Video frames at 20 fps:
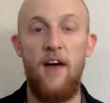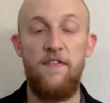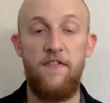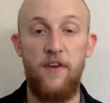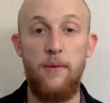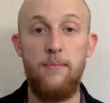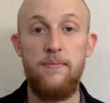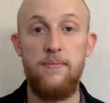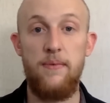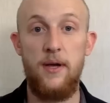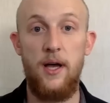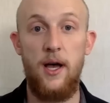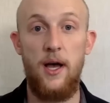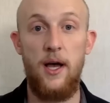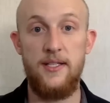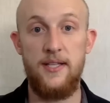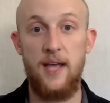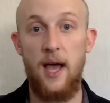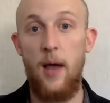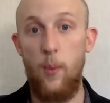from
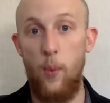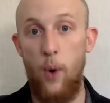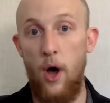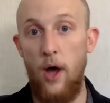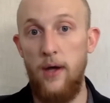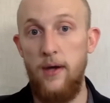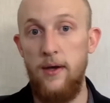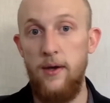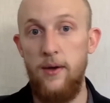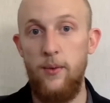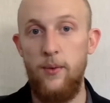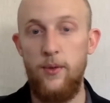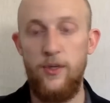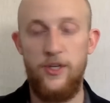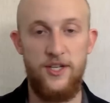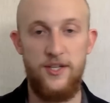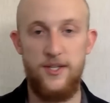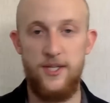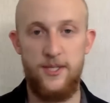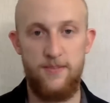Taiwan,
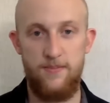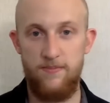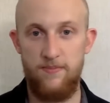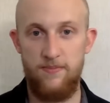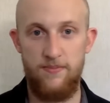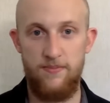which is